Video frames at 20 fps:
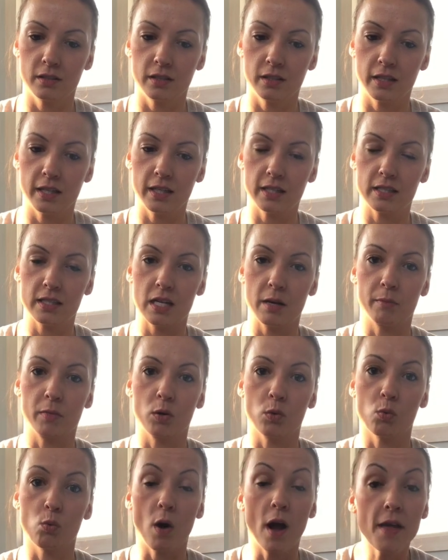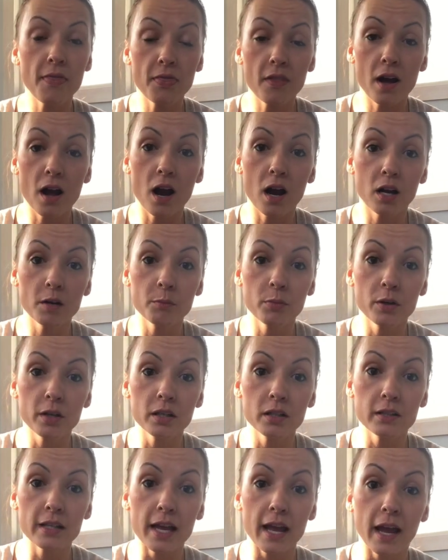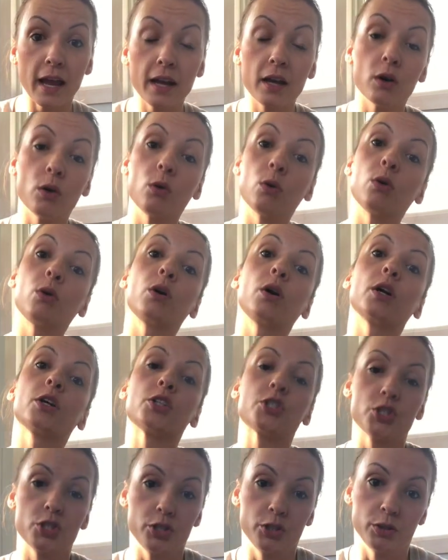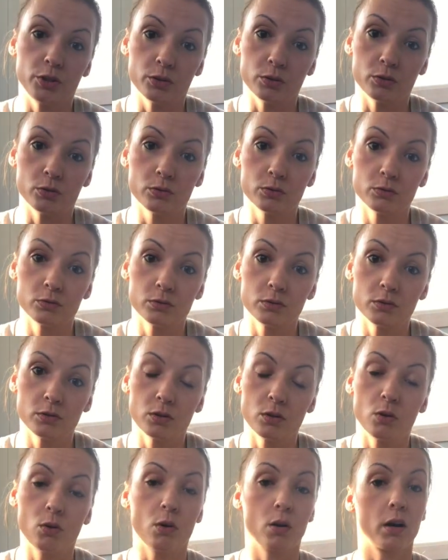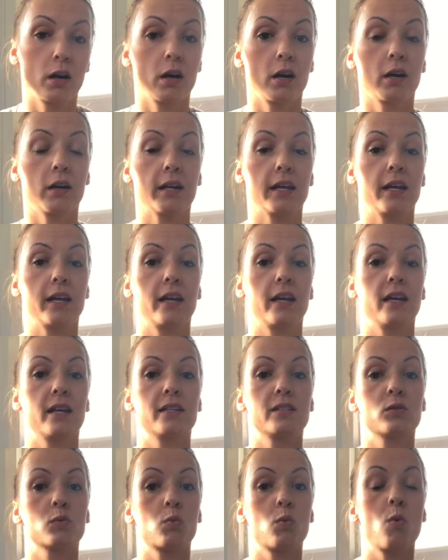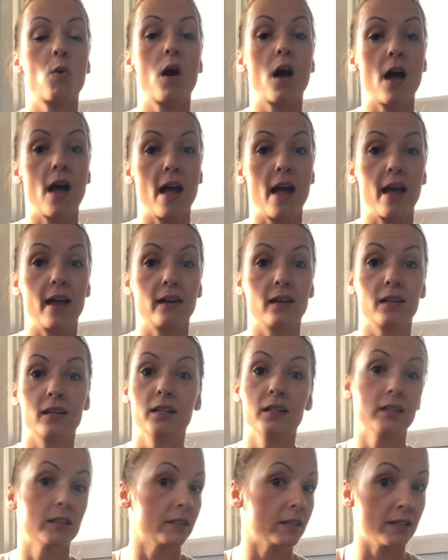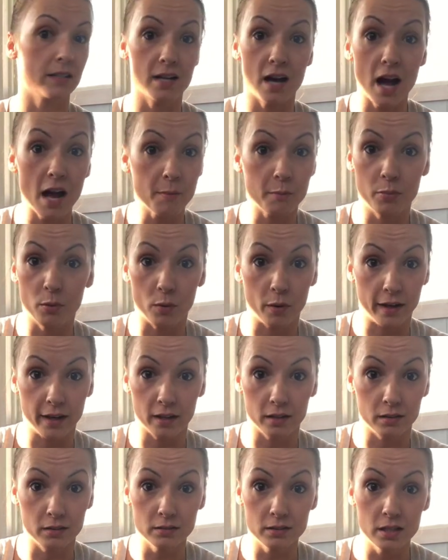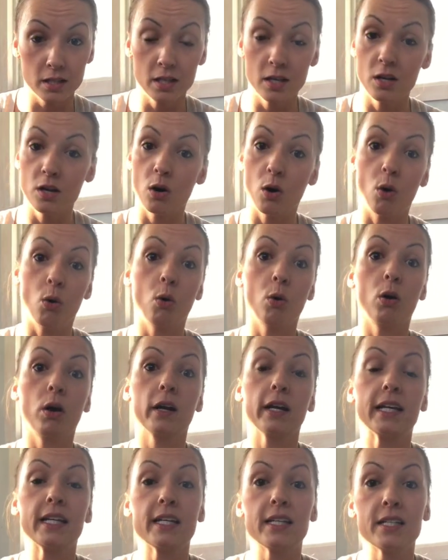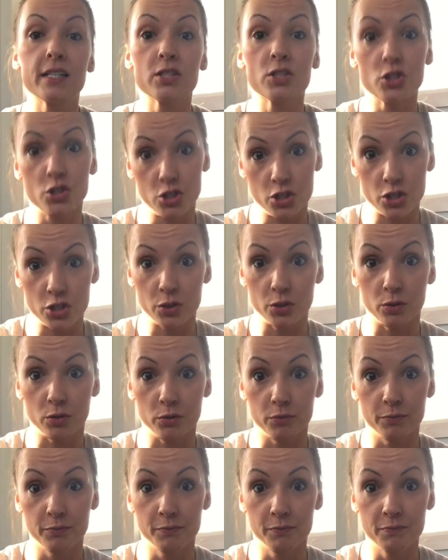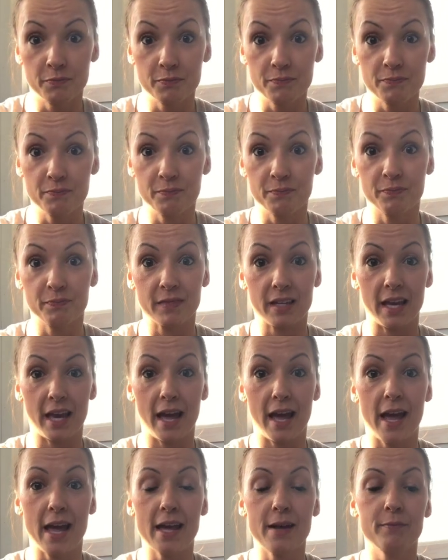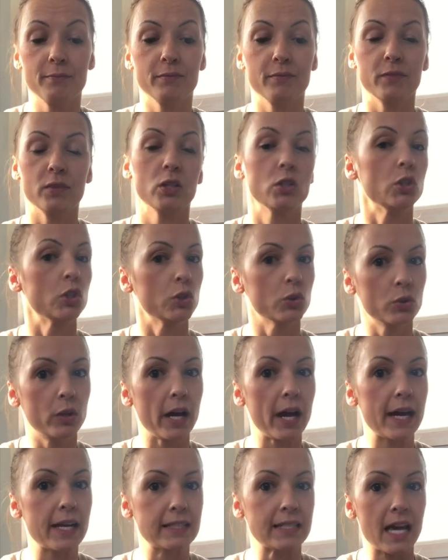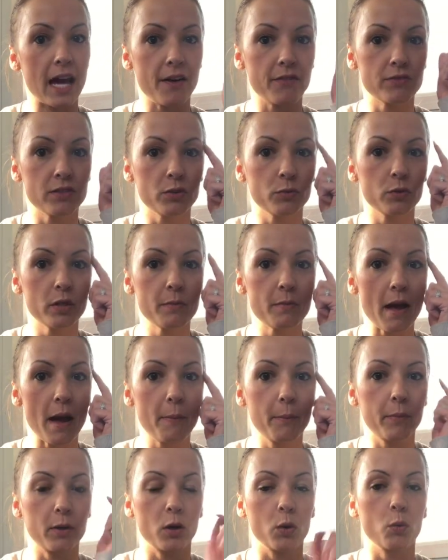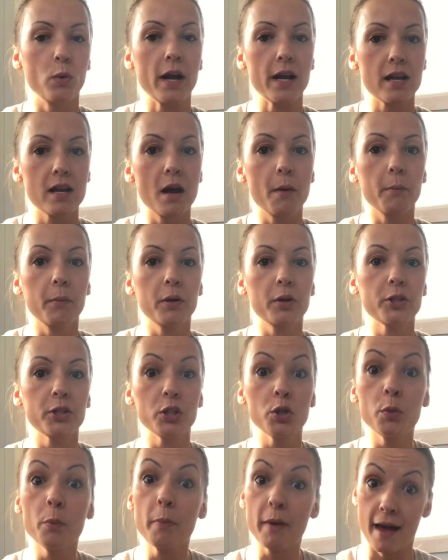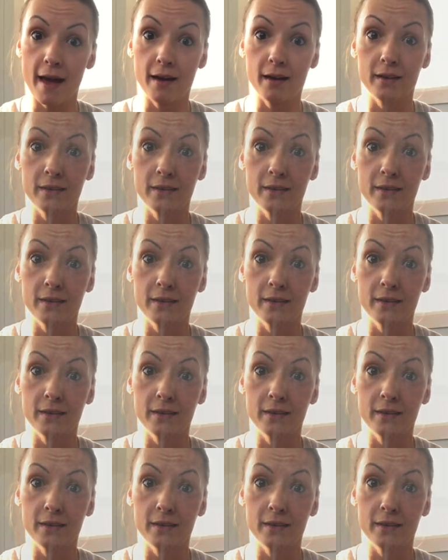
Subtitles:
Is number 1 the hard-boiled egg or 2? Or is 1 not boiled or is 2? Okay, you guys have to remember what number you pick.